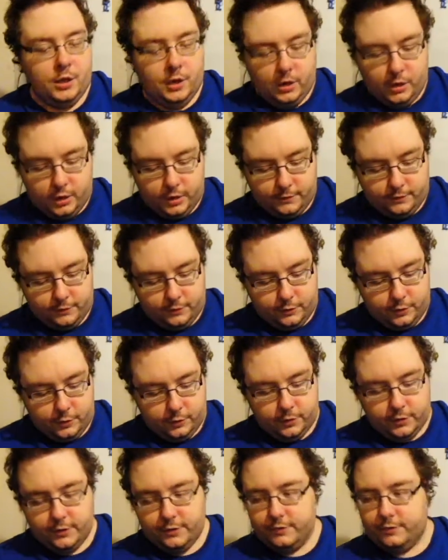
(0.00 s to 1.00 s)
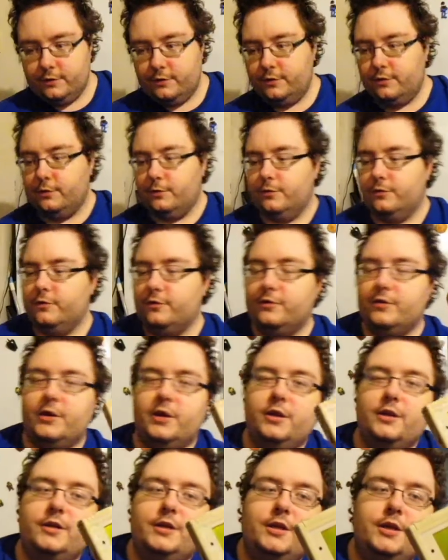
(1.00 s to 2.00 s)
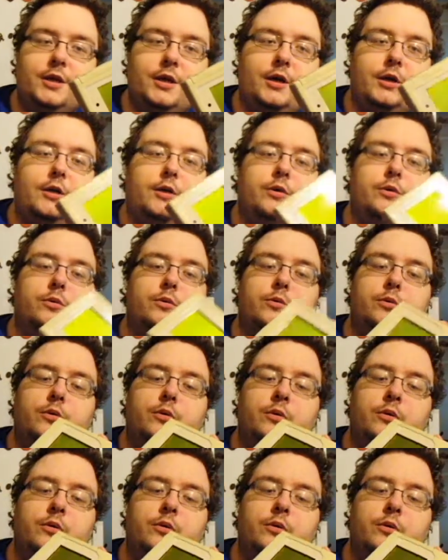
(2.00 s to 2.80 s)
And if you notice, this one's slightly yellow,